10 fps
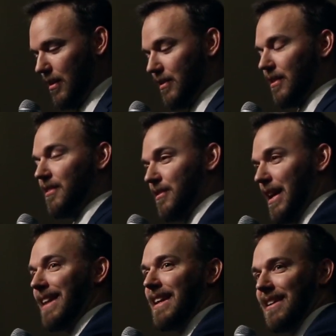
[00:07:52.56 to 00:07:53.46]
is
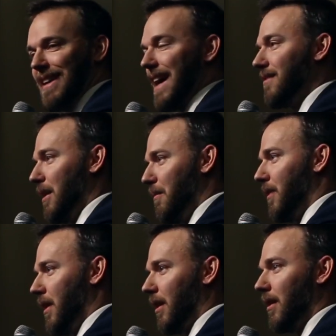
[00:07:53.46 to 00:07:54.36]
saying the exact same
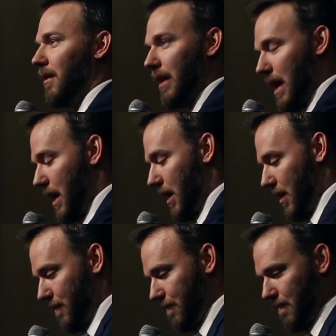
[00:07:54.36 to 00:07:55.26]
thing that I
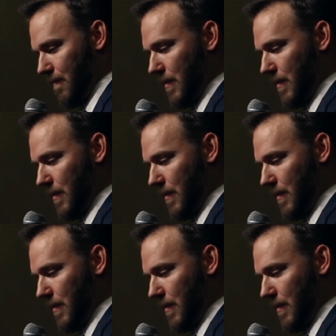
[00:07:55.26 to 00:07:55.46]
am.